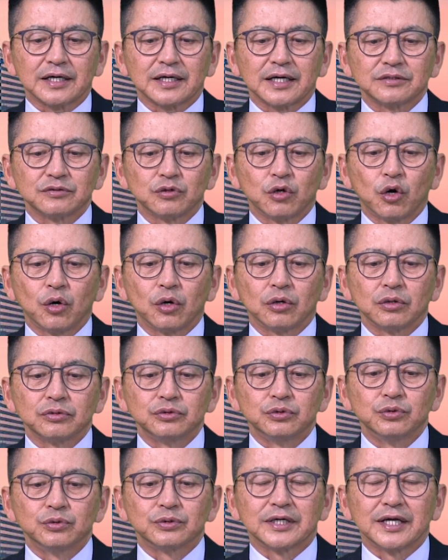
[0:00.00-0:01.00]
No
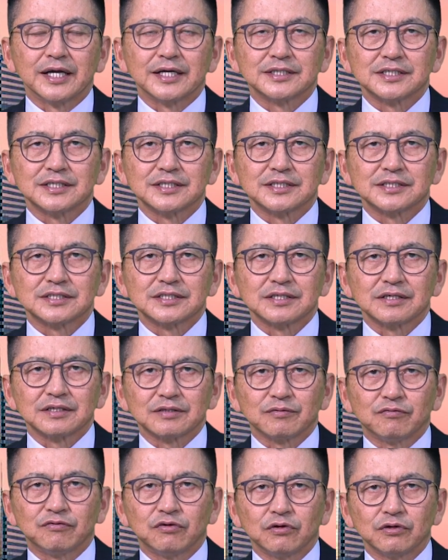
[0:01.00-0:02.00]
new cases
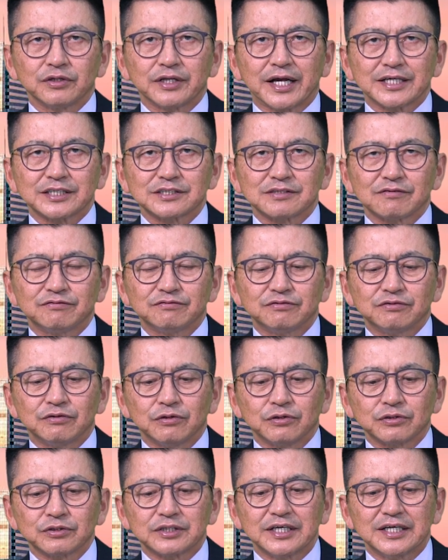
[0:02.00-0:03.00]
for last
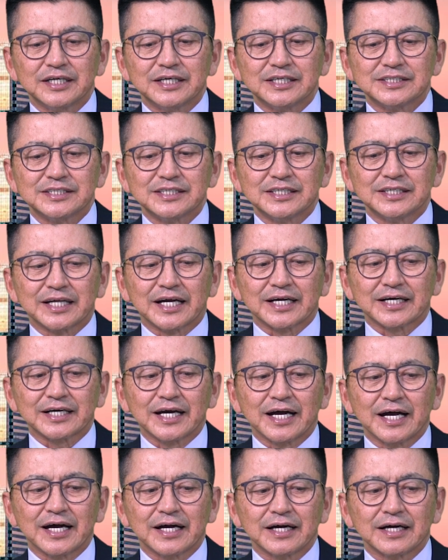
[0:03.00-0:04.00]
4 days in
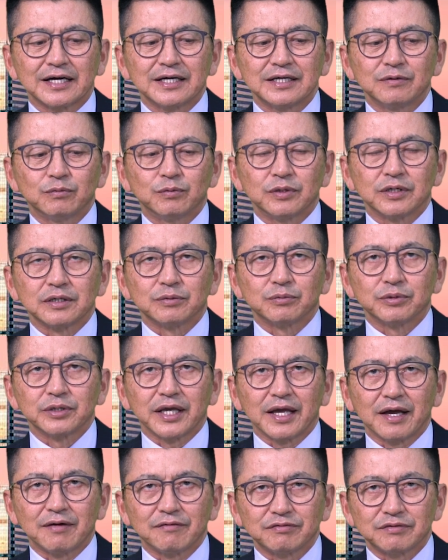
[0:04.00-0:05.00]
Arhangai, where we
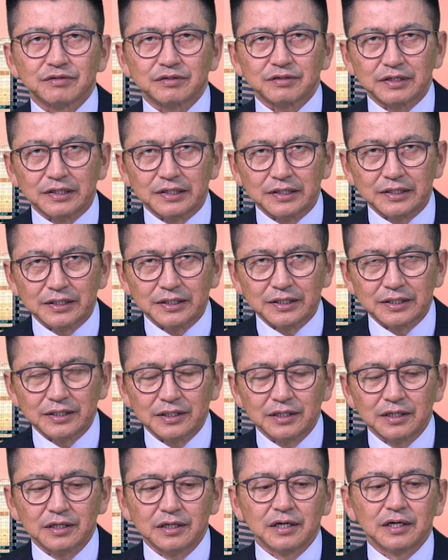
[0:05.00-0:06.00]
have 3
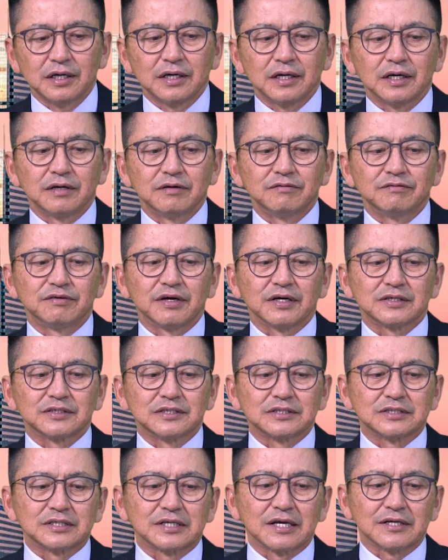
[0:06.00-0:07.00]

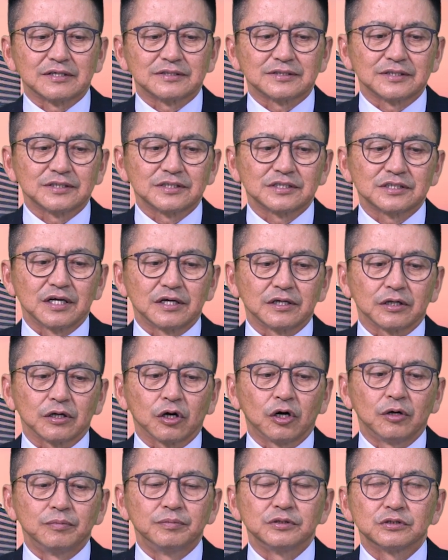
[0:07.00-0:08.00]
infected cases, and
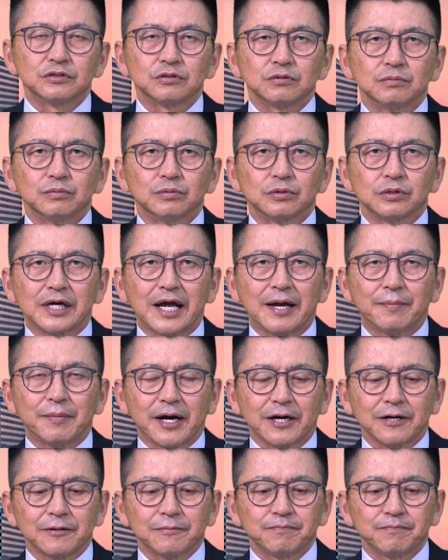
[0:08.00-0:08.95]
Qabi Sumbur Aimak.